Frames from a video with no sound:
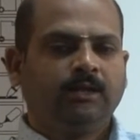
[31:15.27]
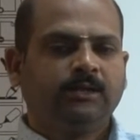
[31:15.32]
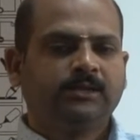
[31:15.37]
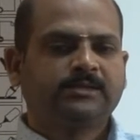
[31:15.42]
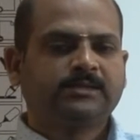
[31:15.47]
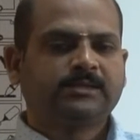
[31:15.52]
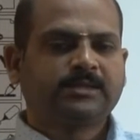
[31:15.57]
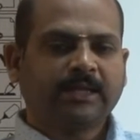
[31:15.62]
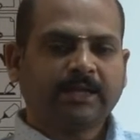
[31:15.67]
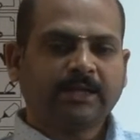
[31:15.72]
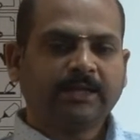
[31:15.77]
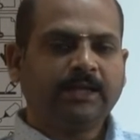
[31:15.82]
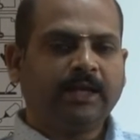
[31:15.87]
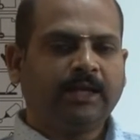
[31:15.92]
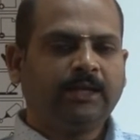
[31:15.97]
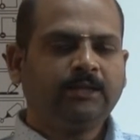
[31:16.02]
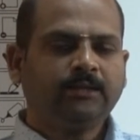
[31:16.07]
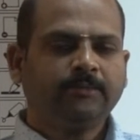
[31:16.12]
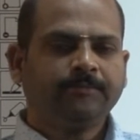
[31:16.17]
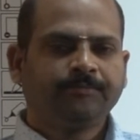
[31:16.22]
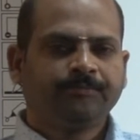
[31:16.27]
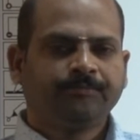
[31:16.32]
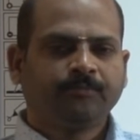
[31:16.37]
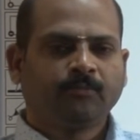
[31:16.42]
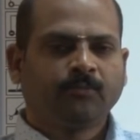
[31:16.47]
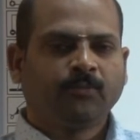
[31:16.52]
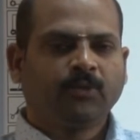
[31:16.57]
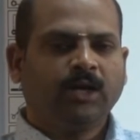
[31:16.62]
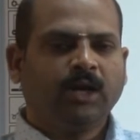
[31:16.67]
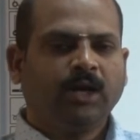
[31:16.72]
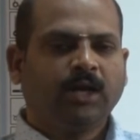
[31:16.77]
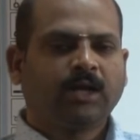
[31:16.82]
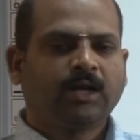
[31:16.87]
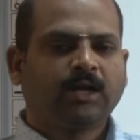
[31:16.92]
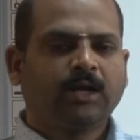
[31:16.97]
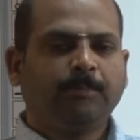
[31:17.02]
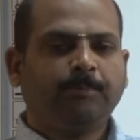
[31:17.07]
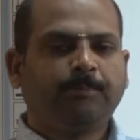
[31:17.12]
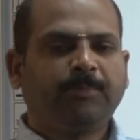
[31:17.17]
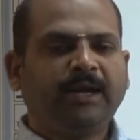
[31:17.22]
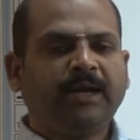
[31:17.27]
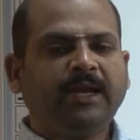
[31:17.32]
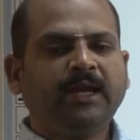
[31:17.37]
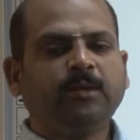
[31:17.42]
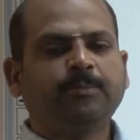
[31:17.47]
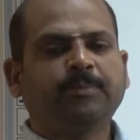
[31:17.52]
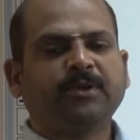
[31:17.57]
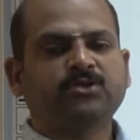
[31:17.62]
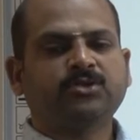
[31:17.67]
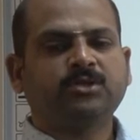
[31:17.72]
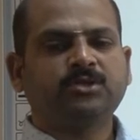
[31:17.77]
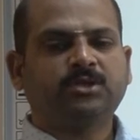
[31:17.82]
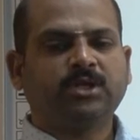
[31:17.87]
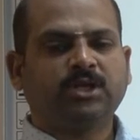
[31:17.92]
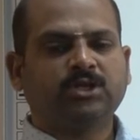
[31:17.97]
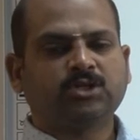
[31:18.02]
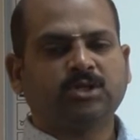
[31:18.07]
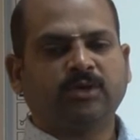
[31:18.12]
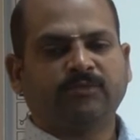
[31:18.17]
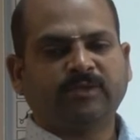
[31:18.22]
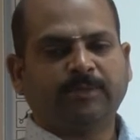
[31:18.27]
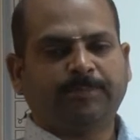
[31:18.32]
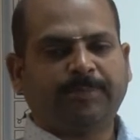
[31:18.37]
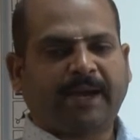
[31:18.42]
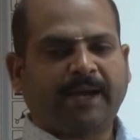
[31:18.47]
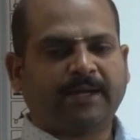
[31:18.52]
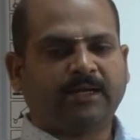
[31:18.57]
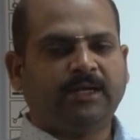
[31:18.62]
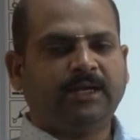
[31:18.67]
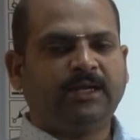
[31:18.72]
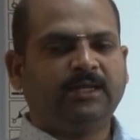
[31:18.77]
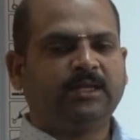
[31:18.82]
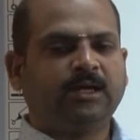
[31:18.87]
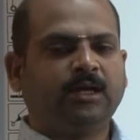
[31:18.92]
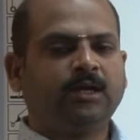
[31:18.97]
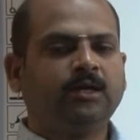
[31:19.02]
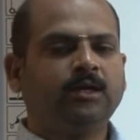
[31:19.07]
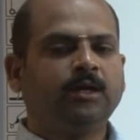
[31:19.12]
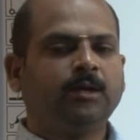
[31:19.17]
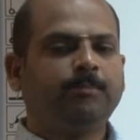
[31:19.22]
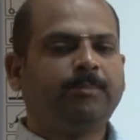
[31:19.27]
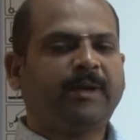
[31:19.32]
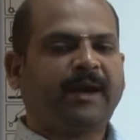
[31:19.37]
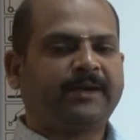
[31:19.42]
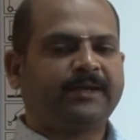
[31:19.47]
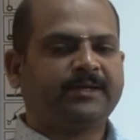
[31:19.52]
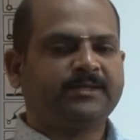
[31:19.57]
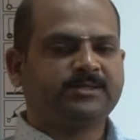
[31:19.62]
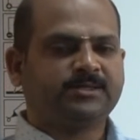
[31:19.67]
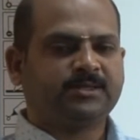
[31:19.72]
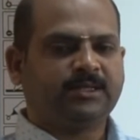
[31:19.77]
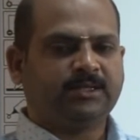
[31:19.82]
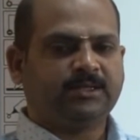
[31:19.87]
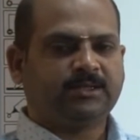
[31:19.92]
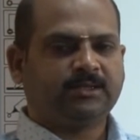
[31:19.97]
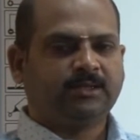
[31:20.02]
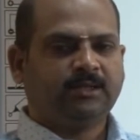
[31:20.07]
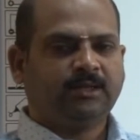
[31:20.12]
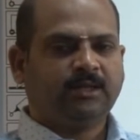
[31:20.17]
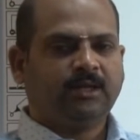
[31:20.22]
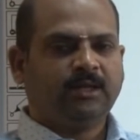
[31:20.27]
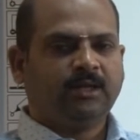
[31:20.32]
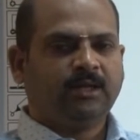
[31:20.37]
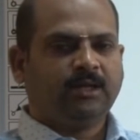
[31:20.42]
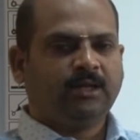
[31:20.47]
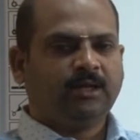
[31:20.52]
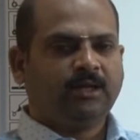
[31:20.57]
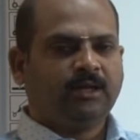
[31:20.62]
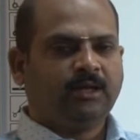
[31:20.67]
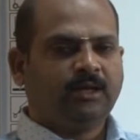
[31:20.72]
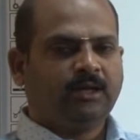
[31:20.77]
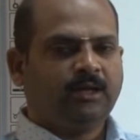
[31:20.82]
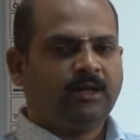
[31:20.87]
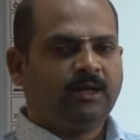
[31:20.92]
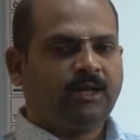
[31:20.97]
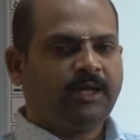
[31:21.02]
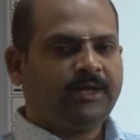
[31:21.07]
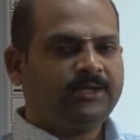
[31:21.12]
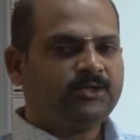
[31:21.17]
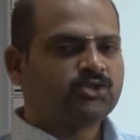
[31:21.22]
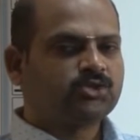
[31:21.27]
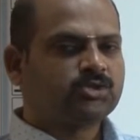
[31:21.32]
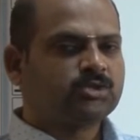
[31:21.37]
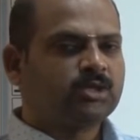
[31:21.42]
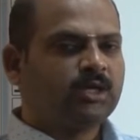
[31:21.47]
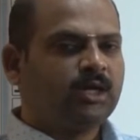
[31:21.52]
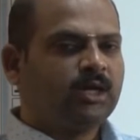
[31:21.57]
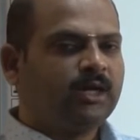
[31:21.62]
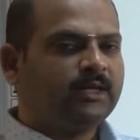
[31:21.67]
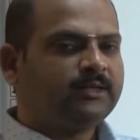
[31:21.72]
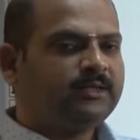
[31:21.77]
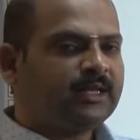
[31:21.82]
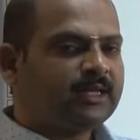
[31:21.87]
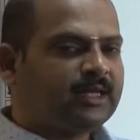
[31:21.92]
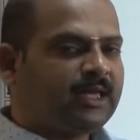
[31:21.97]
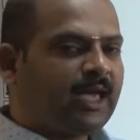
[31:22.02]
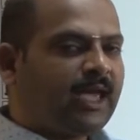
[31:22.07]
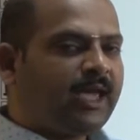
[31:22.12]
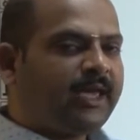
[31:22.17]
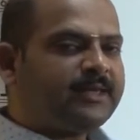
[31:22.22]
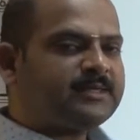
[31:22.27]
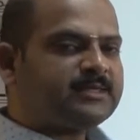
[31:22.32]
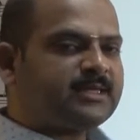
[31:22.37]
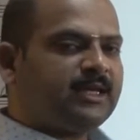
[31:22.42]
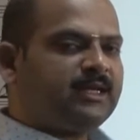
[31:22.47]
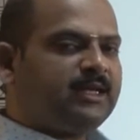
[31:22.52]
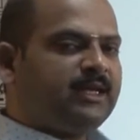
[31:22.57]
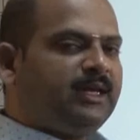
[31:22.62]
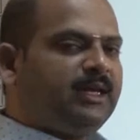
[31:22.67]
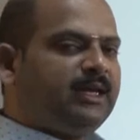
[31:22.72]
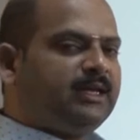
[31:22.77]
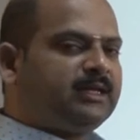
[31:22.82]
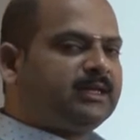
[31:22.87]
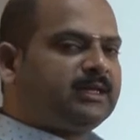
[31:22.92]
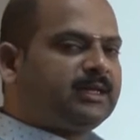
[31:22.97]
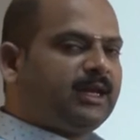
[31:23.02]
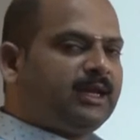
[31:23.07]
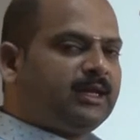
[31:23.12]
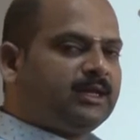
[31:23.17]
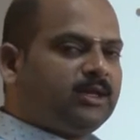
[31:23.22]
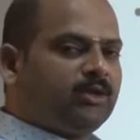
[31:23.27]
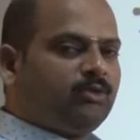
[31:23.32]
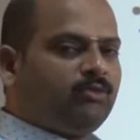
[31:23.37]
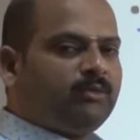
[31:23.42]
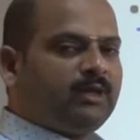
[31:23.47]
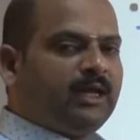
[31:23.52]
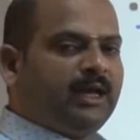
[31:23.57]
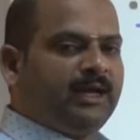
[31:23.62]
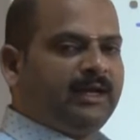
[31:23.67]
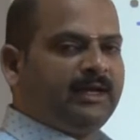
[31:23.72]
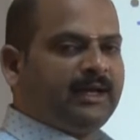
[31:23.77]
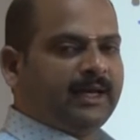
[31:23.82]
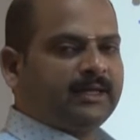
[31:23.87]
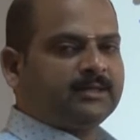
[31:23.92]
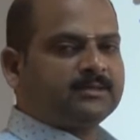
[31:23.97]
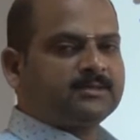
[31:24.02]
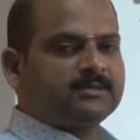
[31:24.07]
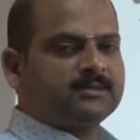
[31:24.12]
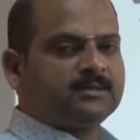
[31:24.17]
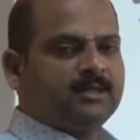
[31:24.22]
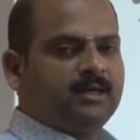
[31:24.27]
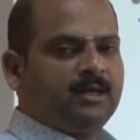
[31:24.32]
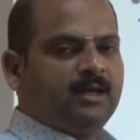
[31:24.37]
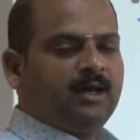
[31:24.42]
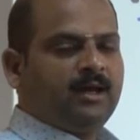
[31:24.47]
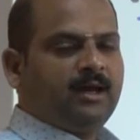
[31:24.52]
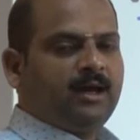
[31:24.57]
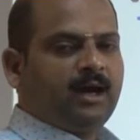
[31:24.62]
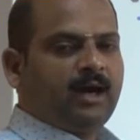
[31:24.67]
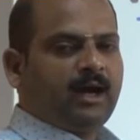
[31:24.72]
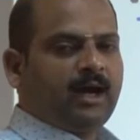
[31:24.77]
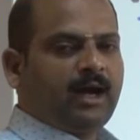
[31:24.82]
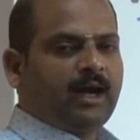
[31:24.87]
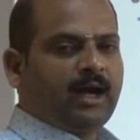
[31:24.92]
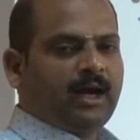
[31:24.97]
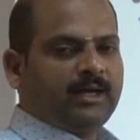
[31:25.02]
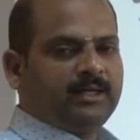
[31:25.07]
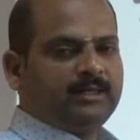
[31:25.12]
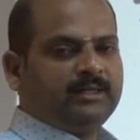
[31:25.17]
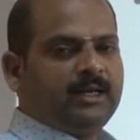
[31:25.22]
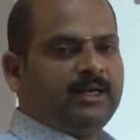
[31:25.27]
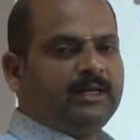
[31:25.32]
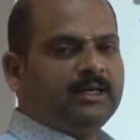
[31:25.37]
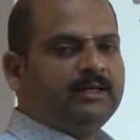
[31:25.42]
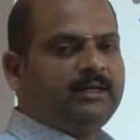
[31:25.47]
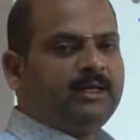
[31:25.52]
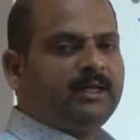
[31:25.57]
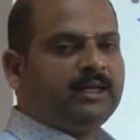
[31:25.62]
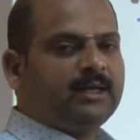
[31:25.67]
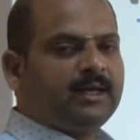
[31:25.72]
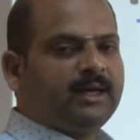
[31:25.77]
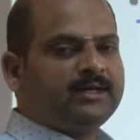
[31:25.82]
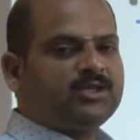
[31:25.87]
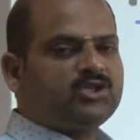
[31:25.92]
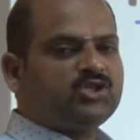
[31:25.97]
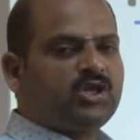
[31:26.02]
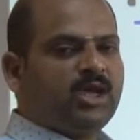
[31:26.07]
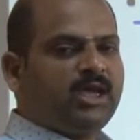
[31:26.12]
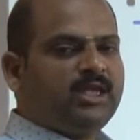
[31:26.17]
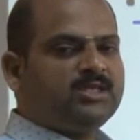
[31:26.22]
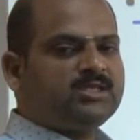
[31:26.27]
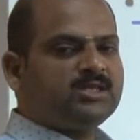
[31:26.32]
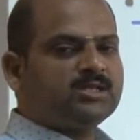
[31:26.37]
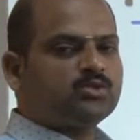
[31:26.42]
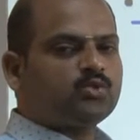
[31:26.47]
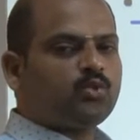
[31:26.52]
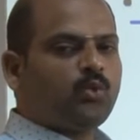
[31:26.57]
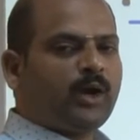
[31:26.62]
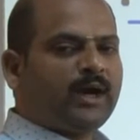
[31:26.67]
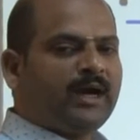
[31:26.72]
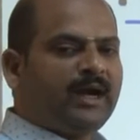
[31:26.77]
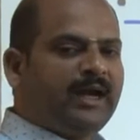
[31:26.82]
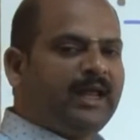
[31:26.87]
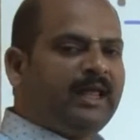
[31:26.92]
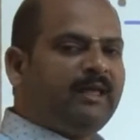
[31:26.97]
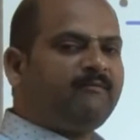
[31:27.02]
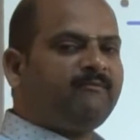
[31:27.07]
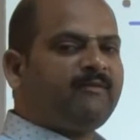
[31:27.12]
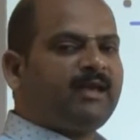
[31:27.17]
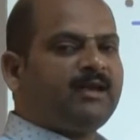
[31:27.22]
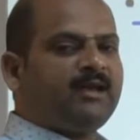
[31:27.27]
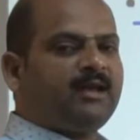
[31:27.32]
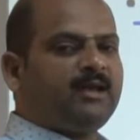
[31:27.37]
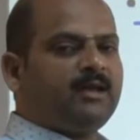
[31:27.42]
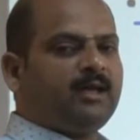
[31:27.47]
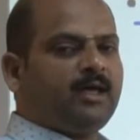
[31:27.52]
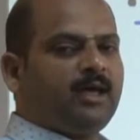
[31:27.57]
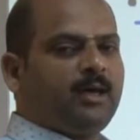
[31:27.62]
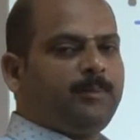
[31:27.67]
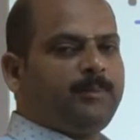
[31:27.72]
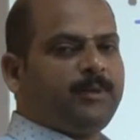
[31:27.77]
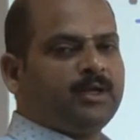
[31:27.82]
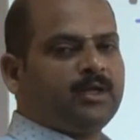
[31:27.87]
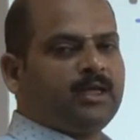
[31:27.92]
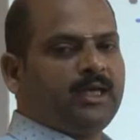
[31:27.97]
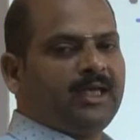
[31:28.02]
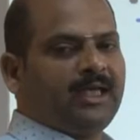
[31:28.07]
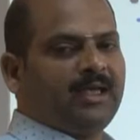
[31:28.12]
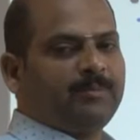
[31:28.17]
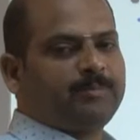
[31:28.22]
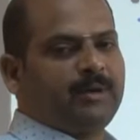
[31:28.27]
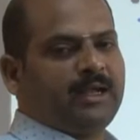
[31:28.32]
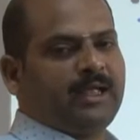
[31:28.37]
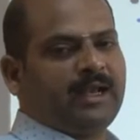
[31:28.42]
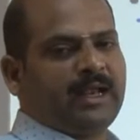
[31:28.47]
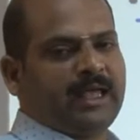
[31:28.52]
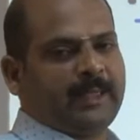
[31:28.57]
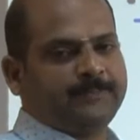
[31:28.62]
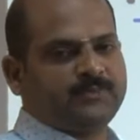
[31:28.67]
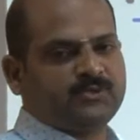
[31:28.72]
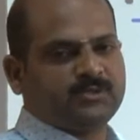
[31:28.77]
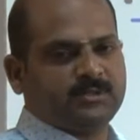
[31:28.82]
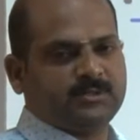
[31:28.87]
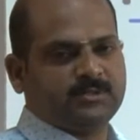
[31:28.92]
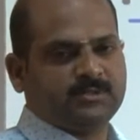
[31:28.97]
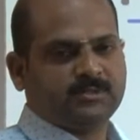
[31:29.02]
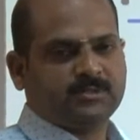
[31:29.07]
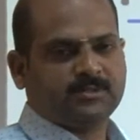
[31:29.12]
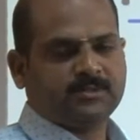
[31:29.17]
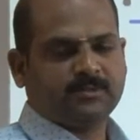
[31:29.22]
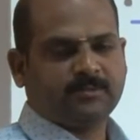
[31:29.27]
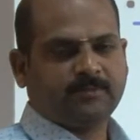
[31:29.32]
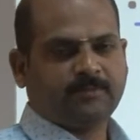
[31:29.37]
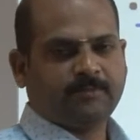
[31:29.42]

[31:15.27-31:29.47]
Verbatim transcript: signal complete presentation of the pattern in the pattern set. Hence, the k is an iterative index and the learning rate changes only when an epoch elapses.